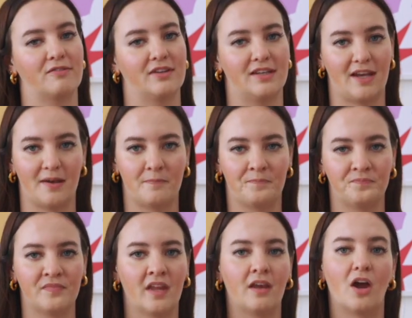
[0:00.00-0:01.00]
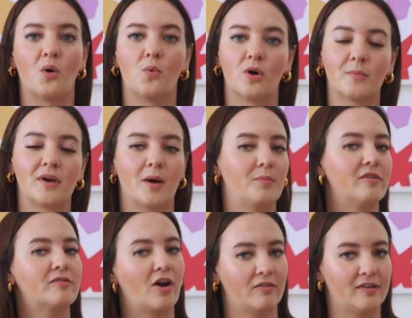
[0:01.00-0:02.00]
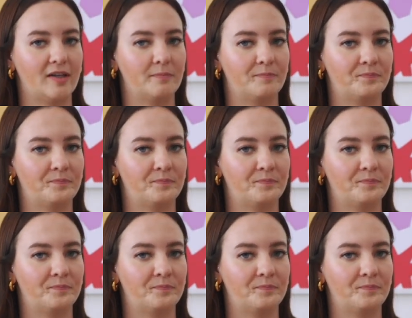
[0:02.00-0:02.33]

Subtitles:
for the day. A warm cup of coffee.